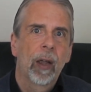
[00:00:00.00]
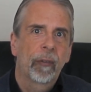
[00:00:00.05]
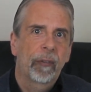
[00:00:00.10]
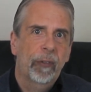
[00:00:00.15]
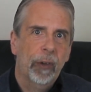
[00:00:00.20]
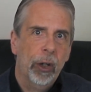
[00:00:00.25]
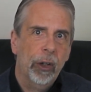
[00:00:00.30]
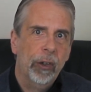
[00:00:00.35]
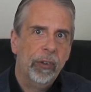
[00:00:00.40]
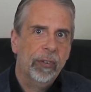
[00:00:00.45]

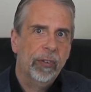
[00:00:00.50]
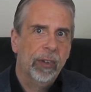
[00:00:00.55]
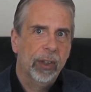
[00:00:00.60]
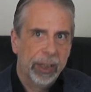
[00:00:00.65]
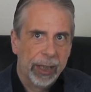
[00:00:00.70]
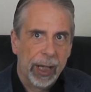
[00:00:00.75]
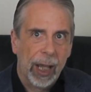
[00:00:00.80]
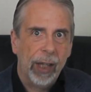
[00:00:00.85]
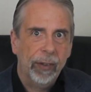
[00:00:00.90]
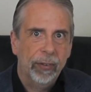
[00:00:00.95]
First,
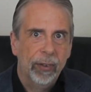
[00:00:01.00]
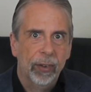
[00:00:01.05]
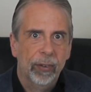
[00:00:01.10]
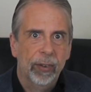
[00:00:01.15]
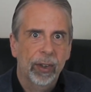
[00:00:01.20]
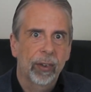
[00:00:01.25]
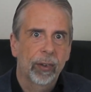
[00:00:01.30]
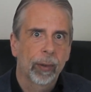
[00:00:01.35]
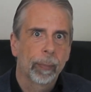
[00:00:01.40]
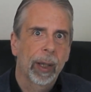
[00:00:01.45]
yes, it
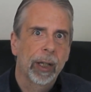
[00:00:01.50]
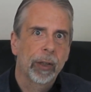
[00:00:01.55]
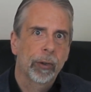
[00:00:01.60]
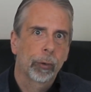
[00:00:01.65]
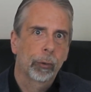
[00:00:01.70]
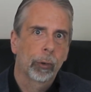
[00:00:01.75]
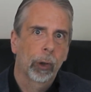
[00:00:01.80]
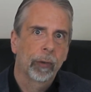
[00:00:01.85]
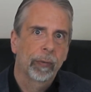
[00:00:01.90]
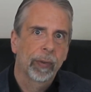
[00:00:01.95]
sees a
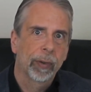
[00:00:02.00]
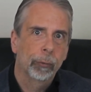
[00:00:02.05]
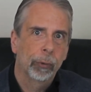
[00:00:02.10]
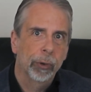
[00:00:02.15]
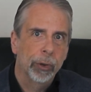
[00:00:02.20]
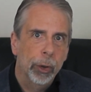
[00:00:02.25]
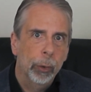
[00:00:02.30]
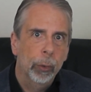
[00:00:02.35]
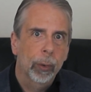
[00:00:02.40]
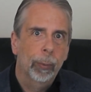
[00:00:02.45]
major growth in
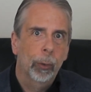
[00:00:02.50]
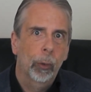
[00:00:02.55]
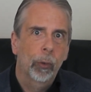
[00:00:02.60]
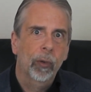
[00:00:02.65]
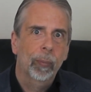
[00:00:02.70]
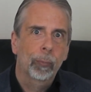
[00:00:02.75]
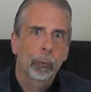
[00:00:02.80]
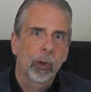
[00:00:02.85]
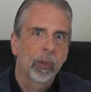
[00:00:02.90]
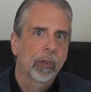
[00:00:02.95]

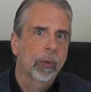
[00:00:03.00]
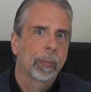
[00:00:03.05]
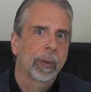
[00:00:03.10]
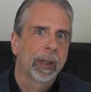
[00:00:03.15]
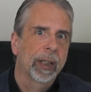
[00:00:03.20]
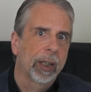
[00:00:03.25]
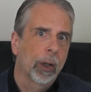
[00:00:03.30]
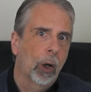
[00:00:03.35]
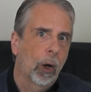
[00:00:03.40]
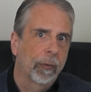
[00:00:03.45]
renewables,
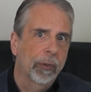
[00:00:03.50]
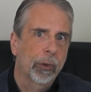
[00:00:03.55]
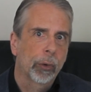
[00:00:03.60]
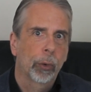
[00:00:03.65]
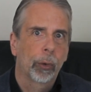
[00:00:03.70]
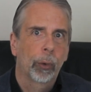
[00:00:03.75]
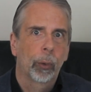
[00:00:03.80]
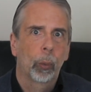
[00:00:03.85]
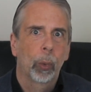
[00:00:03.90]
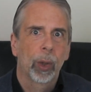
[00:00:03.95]
principally
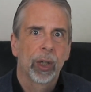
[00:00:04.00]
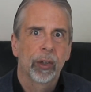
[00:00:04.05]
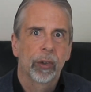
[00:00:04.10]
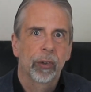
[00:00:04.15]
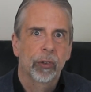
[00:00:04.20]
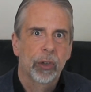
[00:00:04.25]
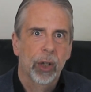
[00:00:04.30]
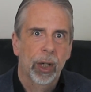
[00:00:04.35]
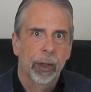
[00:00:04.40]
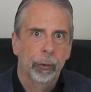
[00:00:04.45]
offshore
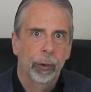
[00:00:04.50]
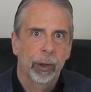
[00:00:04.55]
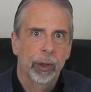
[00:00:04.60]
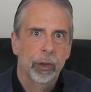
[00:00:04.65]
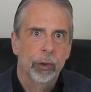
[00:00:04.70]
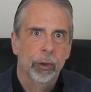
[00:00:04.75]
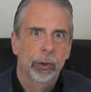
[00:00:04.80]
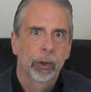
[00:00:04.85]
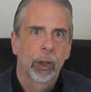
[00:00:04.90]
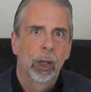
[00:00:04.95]
wind
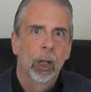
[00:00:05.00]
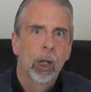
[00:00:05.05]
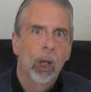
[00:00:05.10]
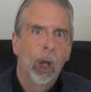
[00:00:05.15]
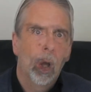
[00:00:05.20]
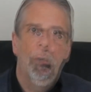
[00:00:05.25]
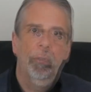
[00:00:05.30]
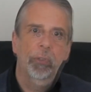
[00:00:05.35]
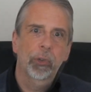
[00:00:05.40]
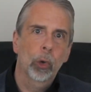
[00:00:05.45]
generation.
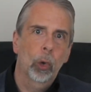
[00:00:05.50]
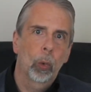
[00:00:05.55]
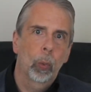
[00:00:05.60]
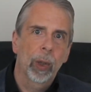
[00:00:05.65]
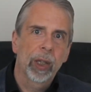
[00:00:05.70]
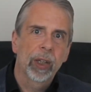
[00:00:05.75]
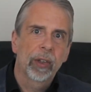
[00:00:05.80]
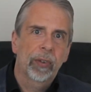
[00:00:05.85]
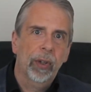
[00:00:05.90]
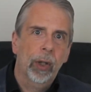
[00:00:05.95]
Offshore
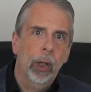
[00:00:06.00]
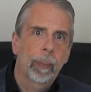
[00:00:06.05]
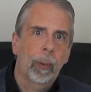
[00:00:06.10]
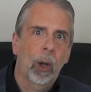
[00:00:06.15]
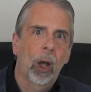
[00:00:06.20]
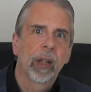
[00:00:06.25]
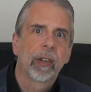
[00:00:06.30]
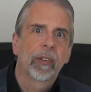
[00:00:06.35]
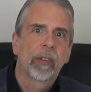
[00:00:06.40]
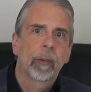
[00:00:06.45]
wind
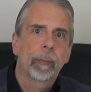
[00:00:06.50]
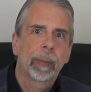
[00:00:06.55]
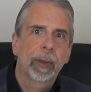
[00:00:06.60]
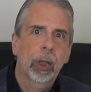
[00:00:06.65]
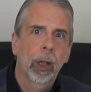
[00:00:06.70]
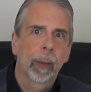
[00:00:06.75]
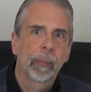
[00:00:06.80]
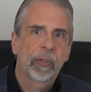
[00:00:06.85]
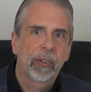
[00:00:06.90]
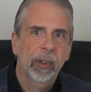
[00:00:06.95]
turbines have
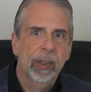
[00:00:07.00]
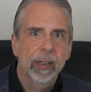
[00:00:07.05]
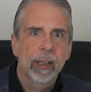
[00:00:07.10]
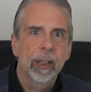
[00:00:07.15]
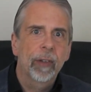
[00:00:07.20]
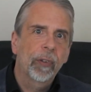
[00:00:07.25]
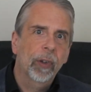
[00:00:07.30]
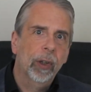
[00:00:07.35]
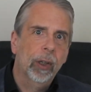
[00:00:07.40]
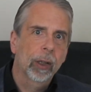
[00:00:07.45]
become
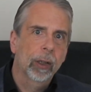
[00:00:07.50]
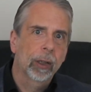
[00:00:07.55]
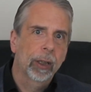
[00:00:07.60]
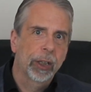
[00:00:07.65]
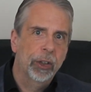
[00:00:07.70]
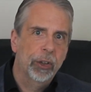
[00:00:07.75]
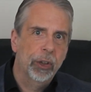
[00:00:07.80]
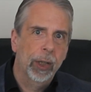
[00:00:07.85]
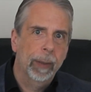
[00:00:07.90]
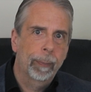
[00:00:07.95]

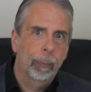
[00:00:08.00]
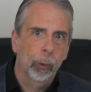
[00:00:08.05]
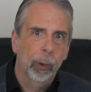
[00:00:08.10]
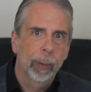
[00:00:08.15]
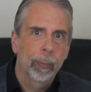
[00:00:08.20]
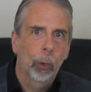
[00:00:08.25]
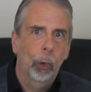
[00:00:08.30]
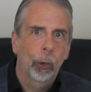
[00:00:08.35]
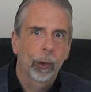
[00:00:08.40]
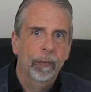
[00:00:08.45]
significantly cheaper
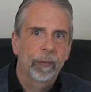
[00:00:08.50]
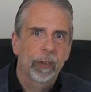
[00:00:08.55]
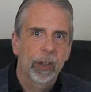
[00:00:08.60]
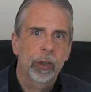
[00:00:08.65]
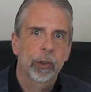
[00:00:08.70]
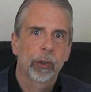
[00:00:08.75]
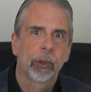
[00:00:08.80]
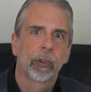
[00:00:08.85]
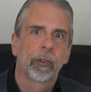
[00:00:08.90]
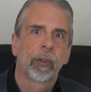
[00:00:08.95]
and more
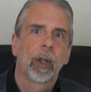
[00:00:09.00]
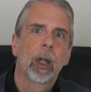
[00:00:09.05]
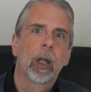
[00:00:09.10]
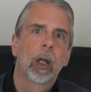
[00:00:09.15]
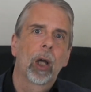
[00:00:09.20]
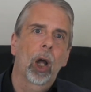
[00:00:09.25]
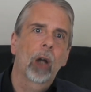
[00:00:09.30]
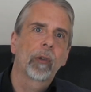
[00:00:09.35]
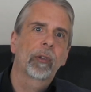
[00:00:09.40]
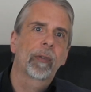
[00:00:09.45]
efficient
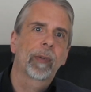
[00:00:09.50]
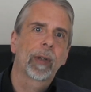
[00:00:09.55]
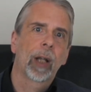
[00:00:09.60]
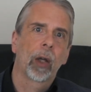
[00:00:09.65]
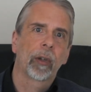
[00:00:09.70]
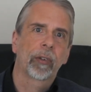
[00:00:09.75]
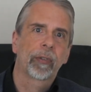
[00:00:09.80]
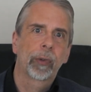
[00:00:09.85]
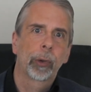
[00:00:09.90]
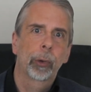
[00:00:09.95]
over the
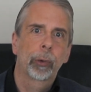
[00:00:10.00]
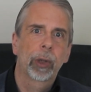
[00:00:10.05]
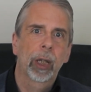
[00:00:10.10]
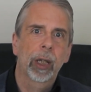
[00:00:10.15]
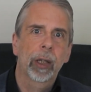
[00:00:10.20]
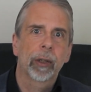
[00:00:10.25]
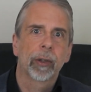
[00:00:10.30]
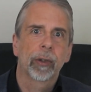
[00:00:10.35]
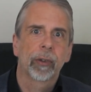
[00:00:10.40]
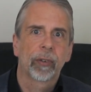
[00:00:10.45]
last few
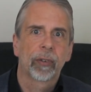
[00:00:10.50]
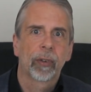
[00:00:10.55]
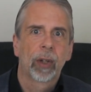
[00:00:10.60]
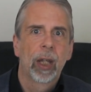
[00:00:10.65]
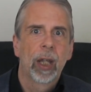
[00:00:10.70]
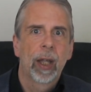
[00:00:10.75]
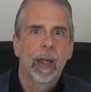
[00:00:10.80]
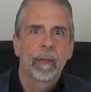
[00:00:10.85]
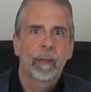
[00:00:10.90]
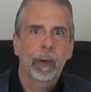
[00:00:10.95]
years.
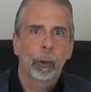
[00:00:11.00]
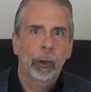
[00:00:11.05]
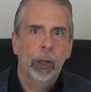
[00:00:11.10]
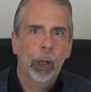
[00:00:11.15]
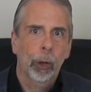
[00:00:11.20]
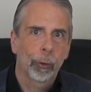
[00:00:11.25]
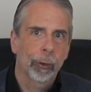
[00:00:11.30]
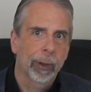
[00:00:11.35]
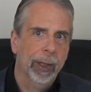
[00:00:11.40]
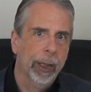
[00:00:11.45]
There are
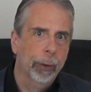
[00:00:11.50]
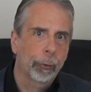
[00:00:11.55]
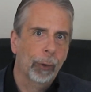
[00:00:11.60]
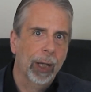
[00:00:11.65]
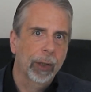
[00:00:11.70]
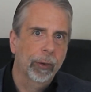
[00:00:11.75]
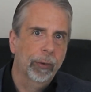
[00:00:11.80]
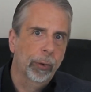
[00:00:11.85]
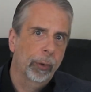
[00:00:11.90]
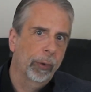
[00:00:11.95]
currently
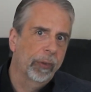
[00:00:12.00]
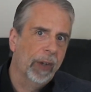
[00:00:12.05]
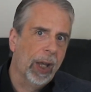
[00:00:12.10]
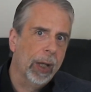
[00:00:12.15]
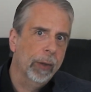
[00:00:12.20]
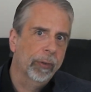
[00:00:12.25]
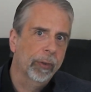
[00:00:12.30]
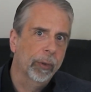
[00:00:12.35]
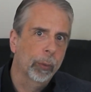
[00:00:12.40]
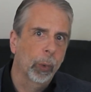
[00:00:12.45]
around
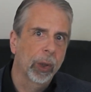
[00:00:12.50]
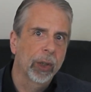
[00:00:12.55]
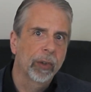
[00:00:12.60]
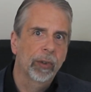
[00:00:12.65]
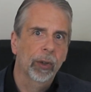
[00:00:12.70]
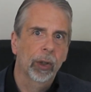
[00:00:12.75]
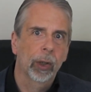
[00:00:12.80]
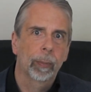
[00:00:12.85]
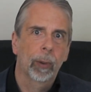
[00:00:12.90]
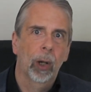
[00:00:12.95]
2,000
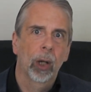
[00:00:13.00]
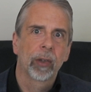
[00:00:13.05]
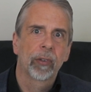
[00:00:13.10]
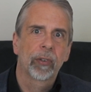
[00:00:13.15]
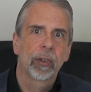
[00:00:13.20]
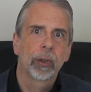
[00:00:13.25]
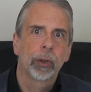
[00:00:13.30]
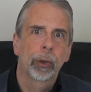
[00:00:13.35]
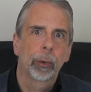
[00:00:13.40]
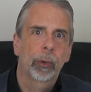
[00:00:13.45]
wind
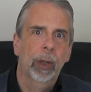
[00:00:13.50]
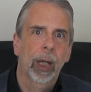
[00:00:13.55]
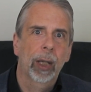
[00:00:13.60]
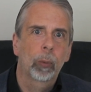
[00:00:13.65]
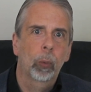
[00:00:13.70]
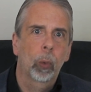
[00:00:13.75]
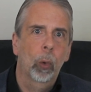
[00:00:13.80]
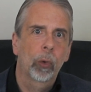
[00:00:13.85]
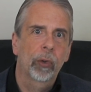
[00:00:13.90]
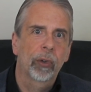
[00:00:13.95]
turbines in
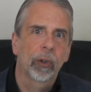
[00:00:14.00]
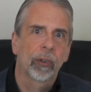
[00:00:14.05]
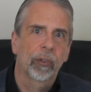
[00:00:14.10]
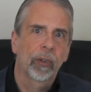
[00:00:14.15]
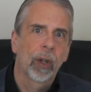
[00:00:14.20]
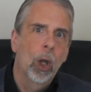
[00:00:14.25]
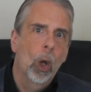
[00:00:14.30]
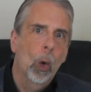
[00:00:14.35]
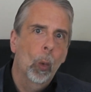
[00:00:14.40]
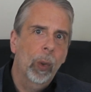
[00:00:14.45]
UK
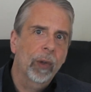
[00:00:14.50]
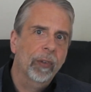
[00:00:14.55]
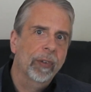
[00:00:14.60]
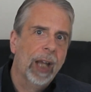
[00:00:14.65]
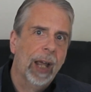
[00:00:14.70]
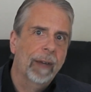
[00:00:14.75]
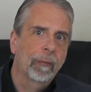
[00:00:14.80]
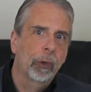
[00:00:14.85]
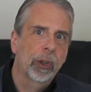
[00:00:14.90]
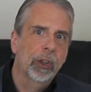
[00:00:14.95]
waters, with
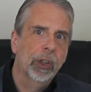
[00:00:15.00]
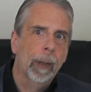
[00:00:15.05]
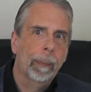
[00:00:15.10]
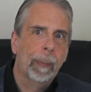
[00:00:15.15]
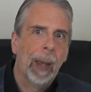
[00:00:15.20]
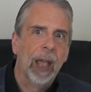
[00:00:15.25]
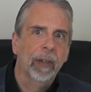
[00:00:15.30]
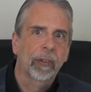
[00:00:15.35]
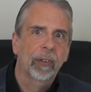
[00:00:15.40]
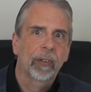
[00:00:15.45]
an average
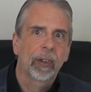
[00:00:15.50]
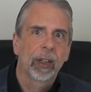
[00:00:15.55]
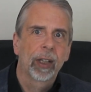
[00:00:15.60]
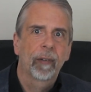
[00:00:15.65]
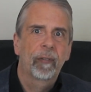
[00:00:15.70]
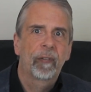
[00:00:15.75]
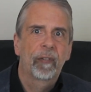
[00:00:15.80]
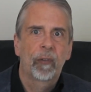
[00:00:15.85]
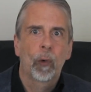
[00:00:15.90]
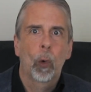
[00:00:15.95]

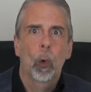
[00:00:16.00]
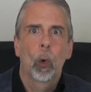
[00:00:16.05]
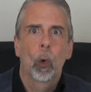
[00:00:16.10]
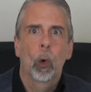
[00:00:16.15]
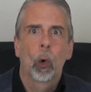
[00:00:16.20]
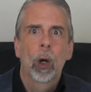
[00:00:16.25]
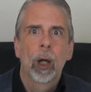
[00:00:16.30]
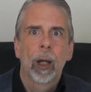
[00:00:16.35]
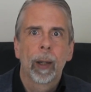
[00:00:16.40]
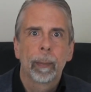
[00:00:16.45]
capacity of
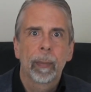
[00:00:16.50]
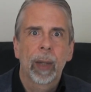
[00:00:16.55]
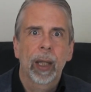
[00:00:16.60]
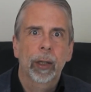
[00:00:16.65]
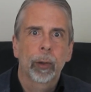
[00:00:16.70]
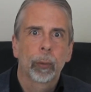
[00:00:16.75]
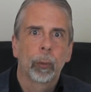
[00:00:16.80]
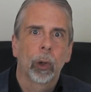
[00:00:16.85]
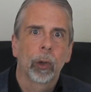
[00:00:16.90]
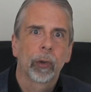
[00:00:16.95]
4
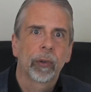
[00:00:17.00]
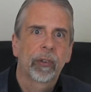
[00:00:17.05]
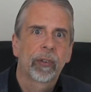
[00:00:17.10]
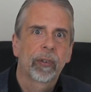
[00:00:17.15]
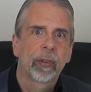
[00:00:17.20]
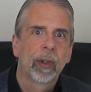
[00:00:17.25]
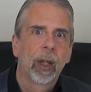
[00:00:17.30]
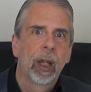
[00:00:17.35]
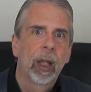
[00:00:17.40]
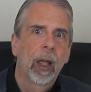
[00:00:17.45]

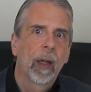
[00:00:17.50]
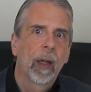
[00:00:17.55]
megawatts.